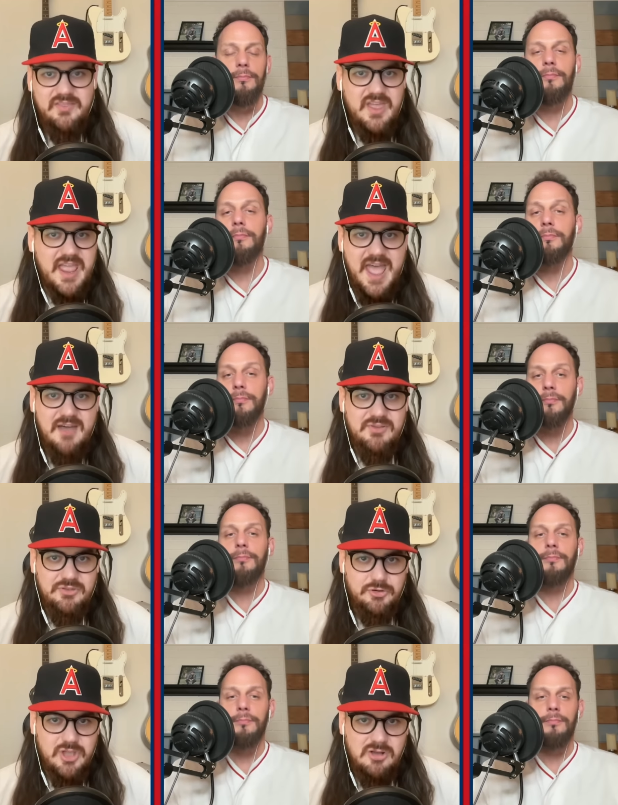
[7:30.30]
Speaker 1: they have
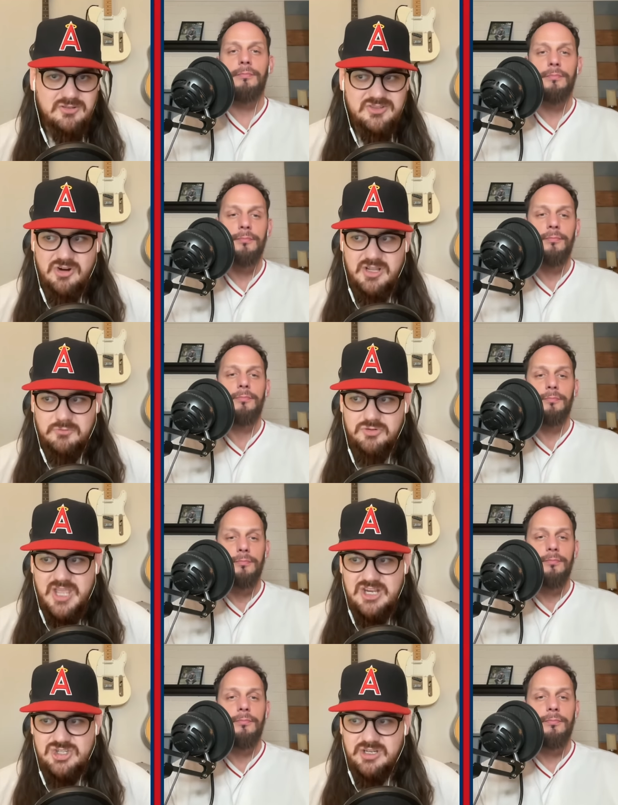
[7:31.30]
in their young starting
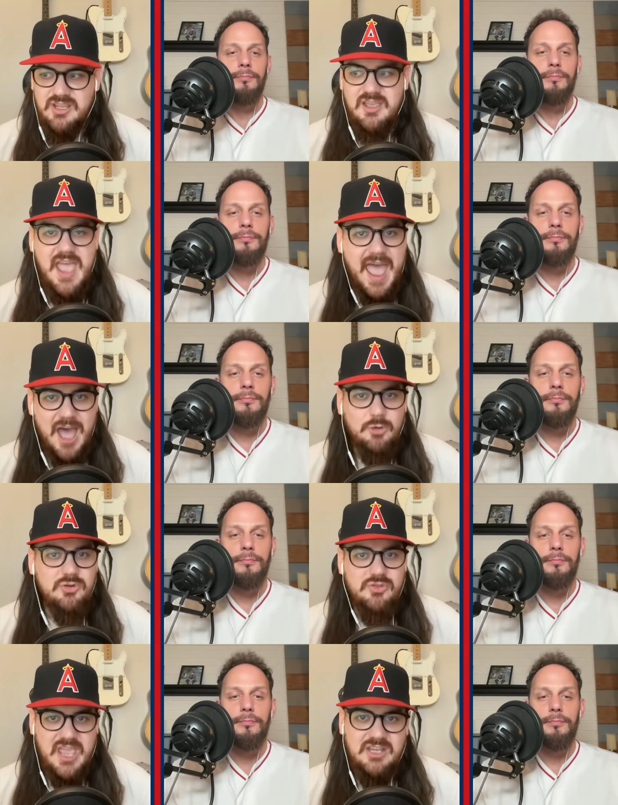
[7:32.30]
rotation, how
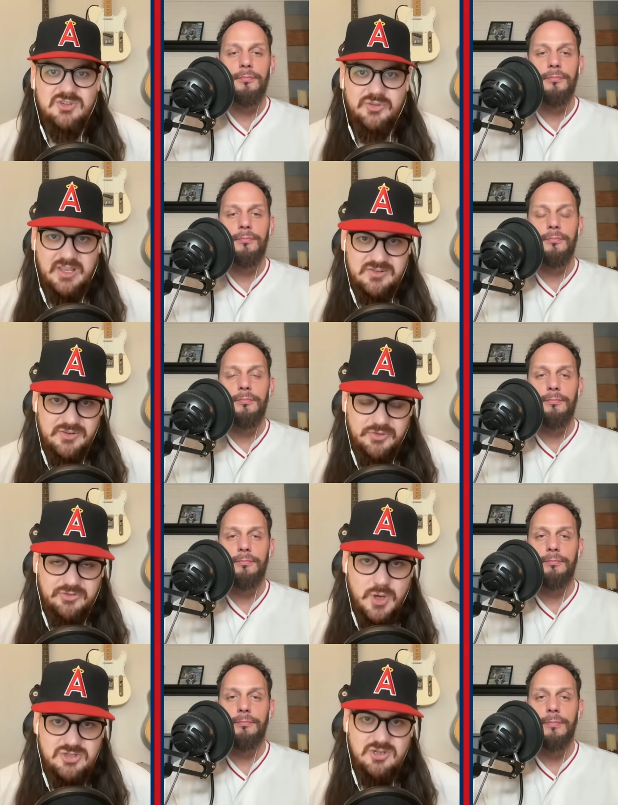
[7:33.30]
do the Angels answer
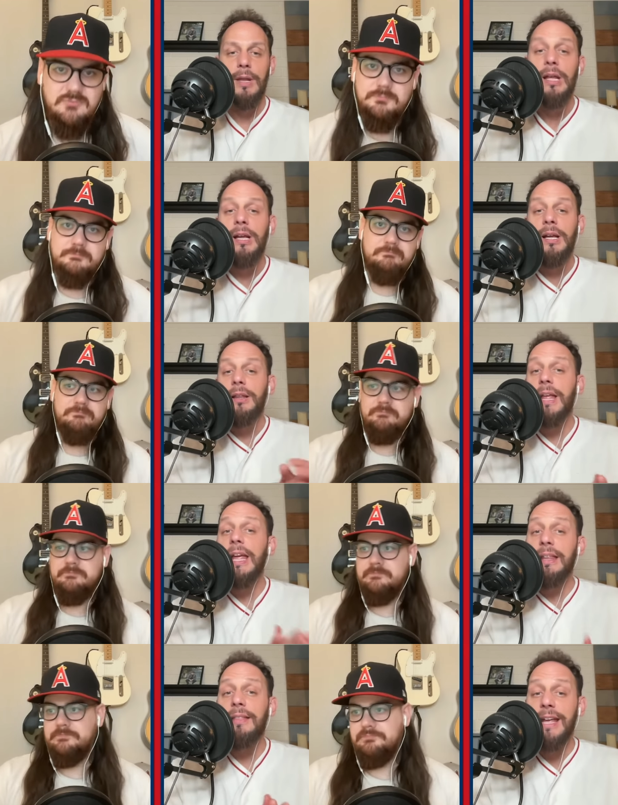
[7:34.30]
this question?
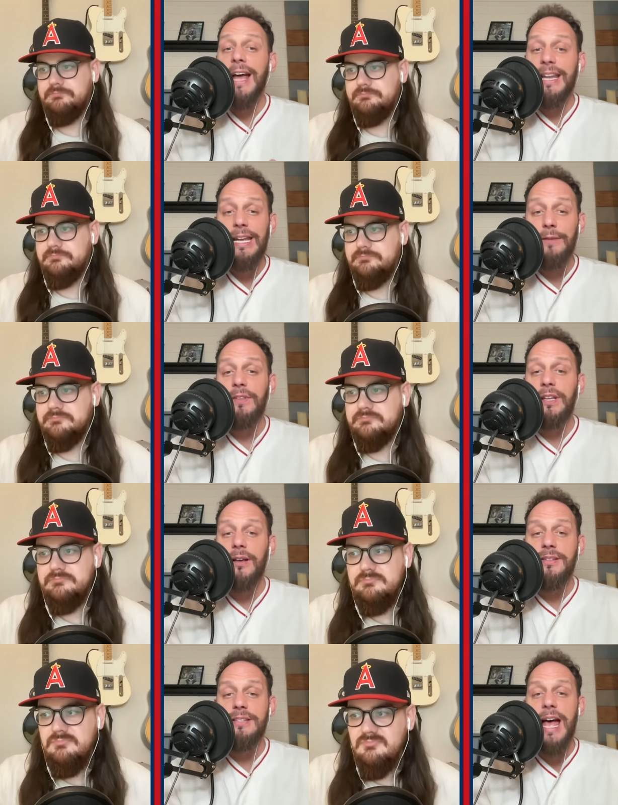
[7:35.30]
They
Speaker 2: they got to give the
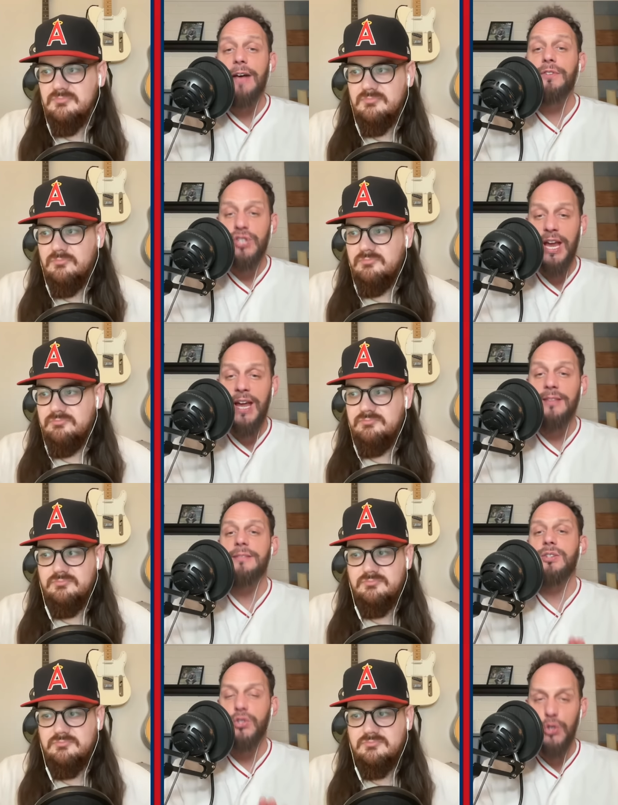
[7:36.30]
young staff a
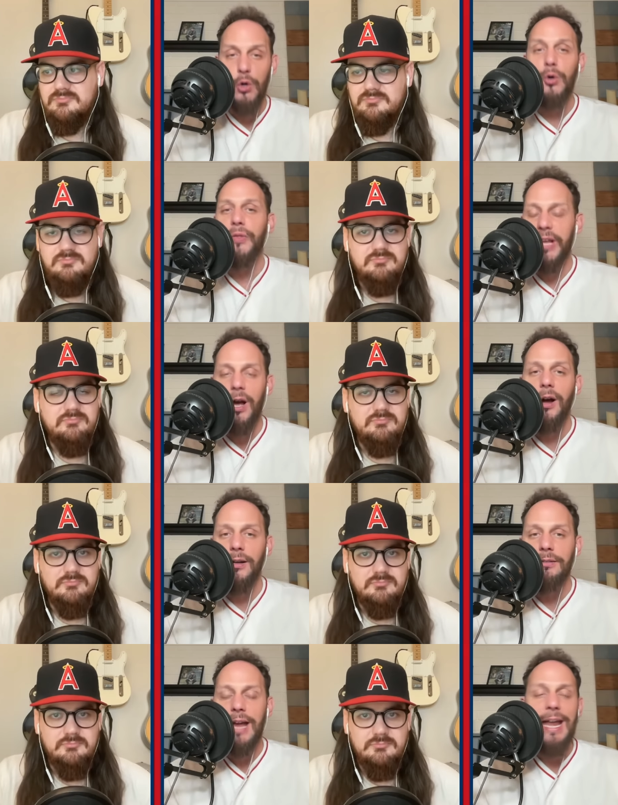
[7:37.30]
chance to show who they
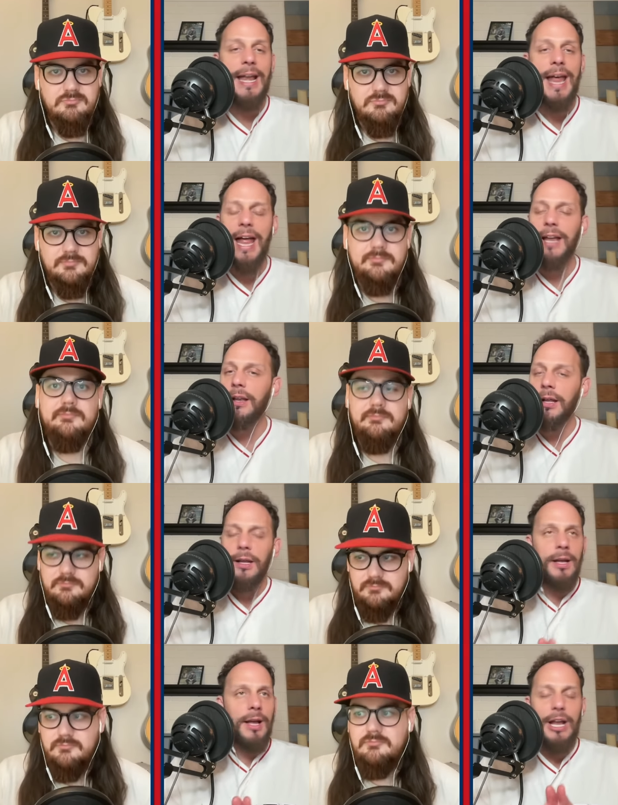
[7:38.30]
are. And and mm-hmm
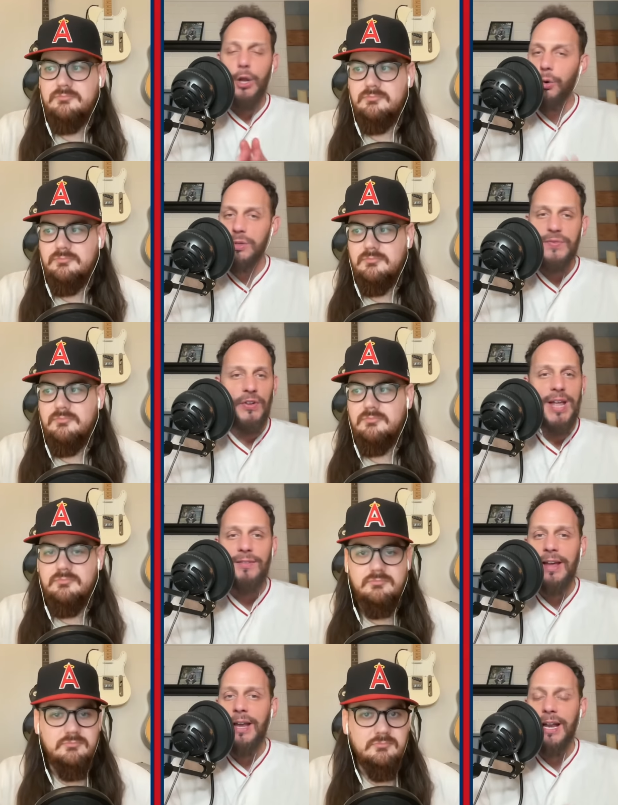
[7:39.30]
I know it was Phil
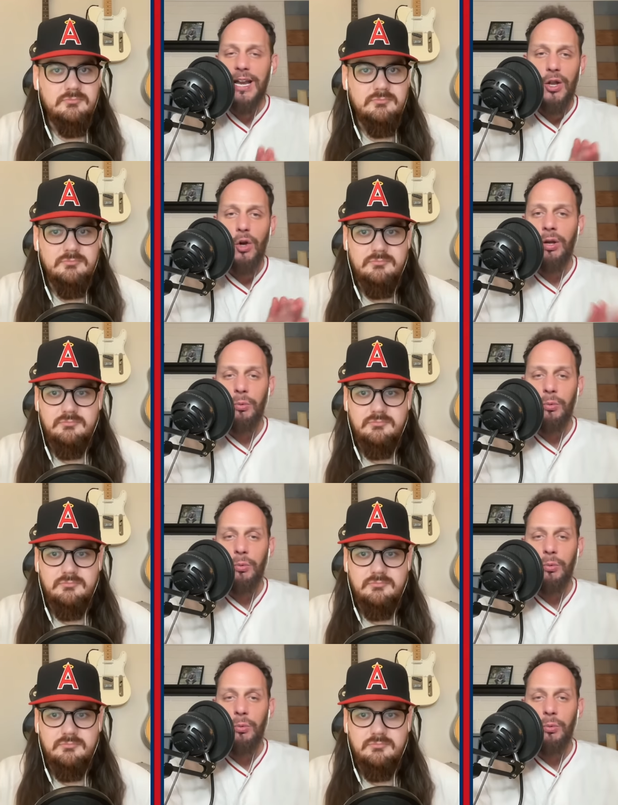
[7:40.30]
Nevin and I know it